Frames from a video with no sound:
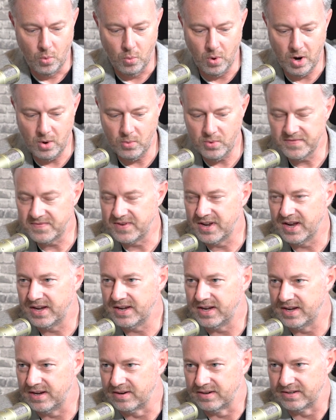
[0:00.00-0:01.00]
What we've
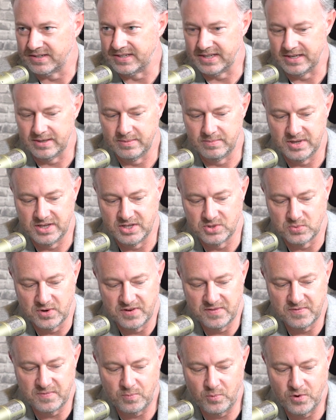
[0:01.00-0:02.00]
done here, Tim, is
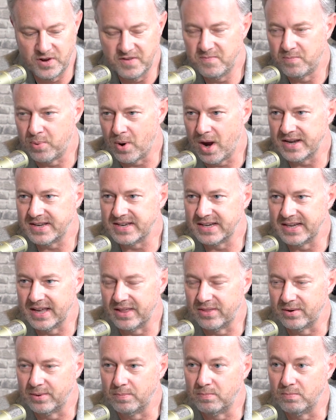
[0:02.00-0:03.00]
we've brought
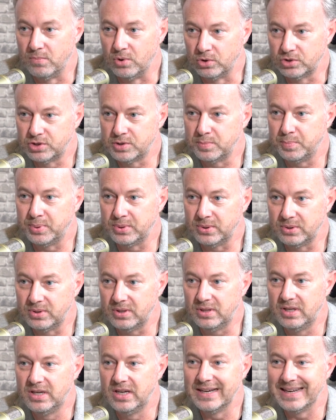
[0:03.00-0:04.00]
together
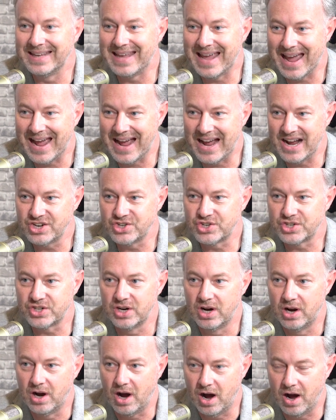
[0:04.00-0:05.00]
multiple
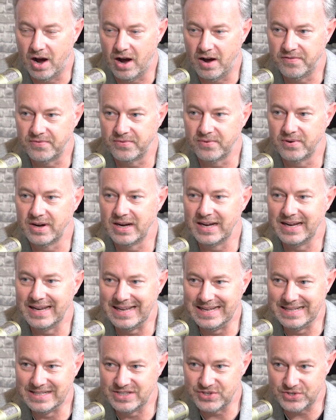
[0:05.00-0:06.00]
cash offering
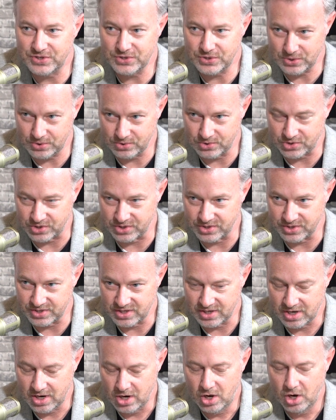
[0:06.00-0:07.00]

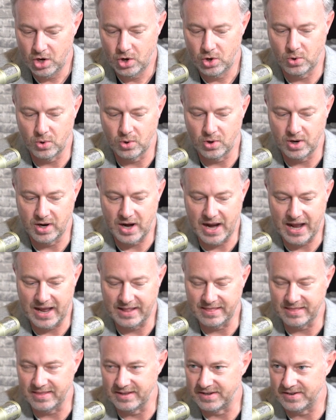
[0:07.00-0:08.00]
institutions who are
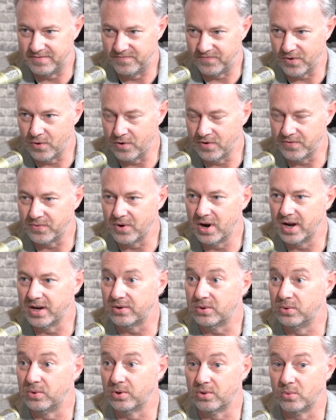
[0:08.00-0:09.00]
at the
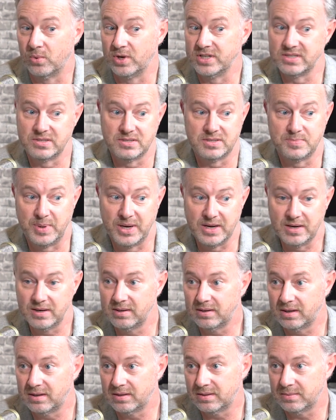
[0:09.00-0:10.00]
forefront, who are the ones
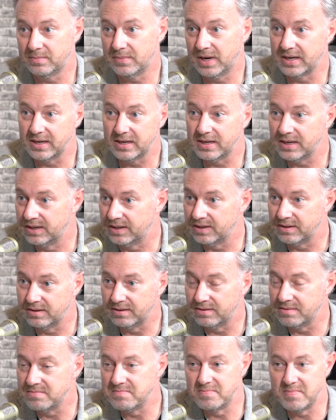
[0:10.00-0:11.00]
spending all the money
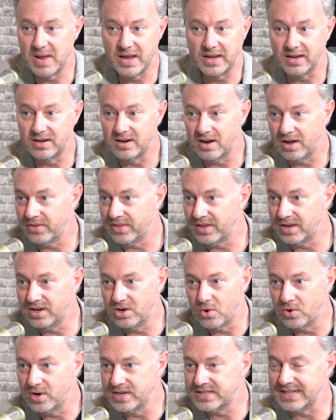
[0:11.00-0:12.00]
and making all the
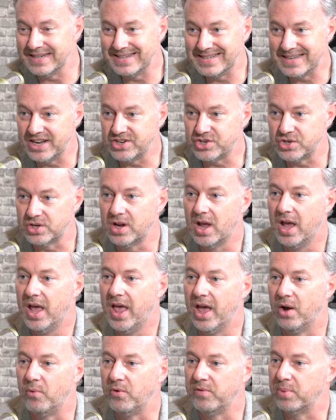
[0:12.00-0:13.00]
noise and attention.
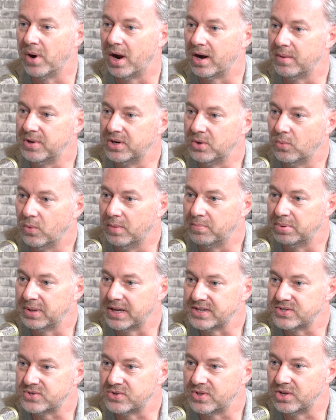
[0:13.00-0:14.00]
And we brought them into one
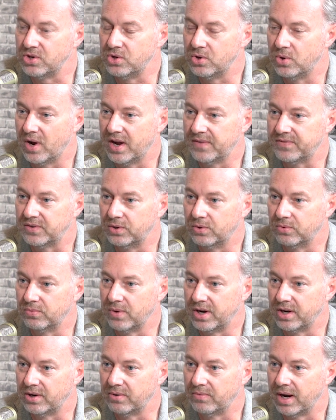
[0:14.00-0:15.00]
place so that you don't have to go
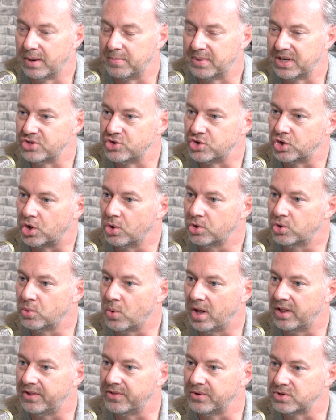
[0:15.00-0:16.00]
running around, because you go
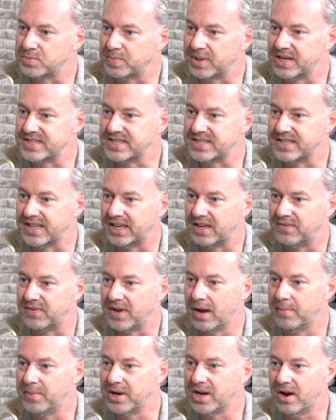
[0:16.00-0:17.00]
to all of those places and they give
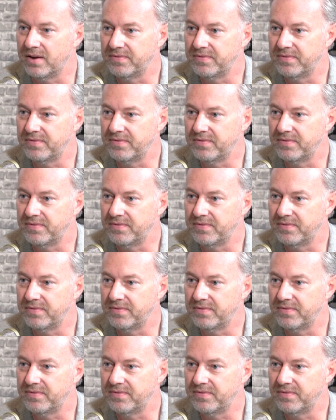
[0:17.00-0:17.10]
you how many